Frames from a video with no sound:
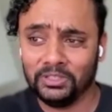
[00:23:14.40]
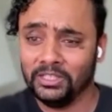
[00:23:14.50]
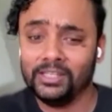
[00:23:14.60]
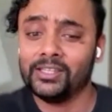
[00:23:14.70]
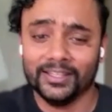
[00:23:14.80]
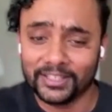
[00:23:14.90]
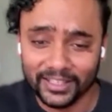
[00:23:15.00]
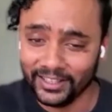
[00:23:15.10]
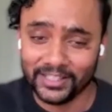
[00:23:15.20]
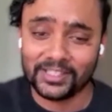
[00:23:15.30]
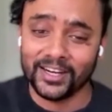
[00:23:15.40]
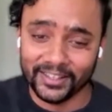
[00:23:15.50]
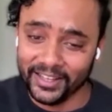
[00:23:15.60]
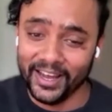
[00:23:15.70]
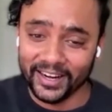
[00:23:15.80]
decent? Let's
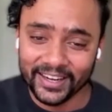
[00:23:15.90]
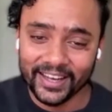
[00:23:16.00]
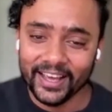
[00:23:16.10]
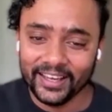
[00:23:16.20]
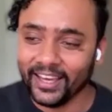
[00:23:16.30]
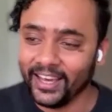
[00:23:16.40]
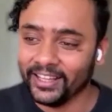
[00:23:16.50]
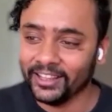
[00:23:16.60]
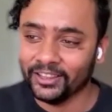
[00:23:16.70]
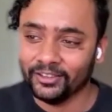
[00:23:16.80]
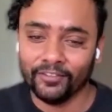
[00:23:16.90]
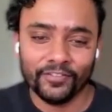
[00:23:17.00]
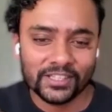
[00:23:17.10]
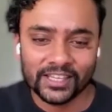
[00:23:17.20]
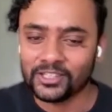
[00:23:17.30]
start there. Can the
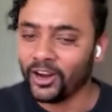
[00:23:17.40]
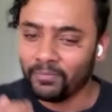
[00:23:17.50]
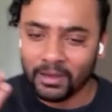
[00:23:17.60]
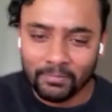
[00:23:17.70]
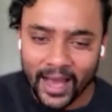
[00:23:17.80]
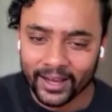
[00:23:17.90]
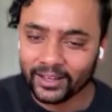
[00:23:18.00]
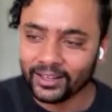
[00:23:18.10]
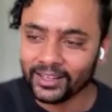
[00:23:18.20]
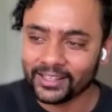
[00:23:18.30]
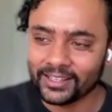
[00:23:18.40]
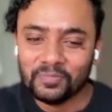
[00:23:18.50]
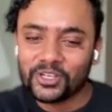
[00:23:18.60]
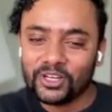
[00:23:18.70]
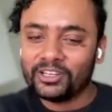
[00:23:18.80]
physics not be mangled?
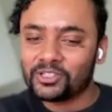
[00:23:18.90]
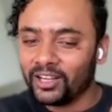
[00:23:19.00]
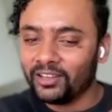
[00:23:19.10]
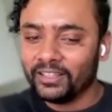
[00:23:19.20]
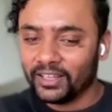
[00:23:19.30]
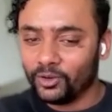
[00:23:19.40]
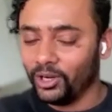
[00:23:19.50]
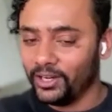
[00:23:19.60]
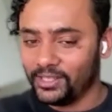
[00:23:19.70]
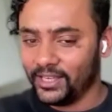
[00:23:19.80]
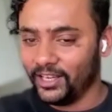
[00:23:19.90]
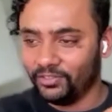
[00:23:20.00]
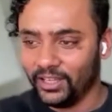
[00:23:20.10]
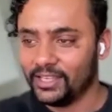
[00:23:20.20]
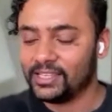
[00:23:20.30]
So we're solving the quality side
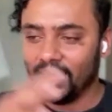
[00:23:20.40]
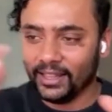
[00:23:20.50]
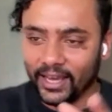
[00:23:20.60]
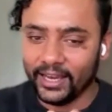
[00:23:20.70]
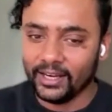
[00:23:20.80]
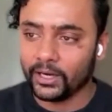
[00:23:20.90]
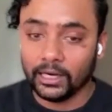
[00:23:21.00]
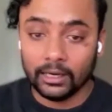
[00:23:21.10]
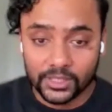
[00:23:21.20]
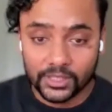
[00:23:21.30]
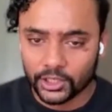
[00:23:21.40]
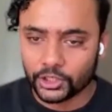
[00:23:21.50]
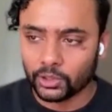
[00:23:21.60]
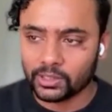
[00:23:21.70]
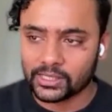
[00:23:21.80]
of things. And then there comes the
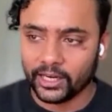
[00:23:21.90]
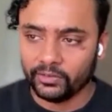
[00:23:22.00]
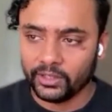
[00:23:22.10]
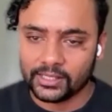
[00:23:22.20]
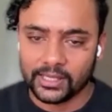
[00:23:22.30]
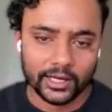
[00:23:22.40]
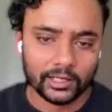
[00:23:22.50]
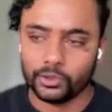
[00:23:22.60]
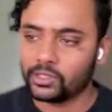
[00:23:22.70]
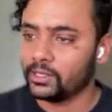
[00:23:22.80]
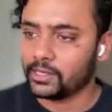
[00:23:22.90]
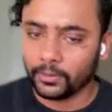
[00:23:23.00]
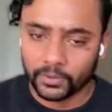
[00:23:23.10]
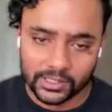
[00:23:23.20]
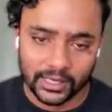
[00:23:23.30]
control side of things that includes things
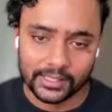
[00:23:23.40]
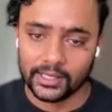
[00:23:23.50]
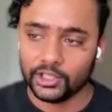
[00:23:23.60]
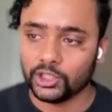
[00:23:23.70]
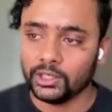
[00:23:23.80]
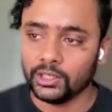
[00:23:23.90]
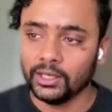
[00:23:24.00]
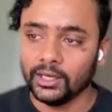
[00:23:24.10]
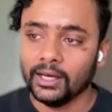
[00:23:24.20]
like personalization,